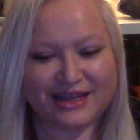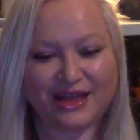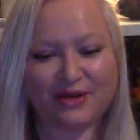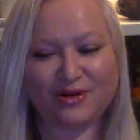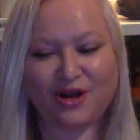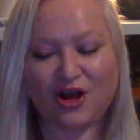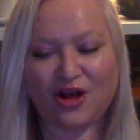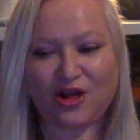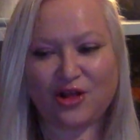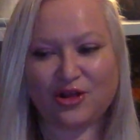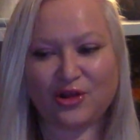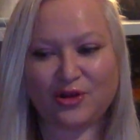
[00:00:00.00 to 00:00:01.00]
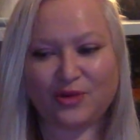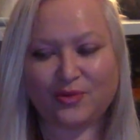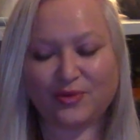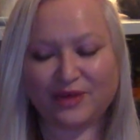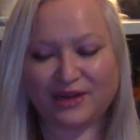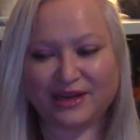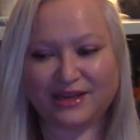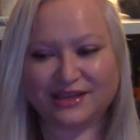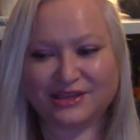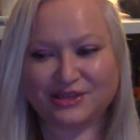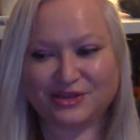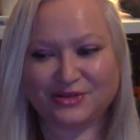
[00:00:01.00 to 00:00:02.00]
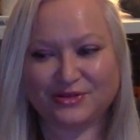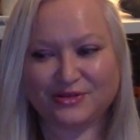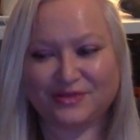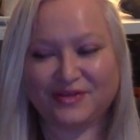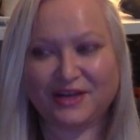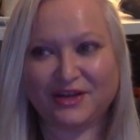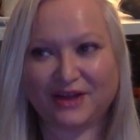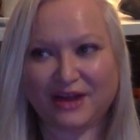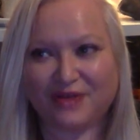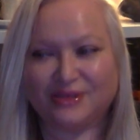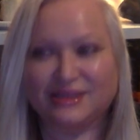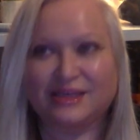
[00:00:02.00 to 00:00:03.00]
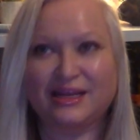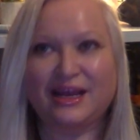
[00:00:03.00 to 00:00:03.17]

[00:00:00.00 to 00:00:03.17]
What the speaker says: that we're all working to figure out.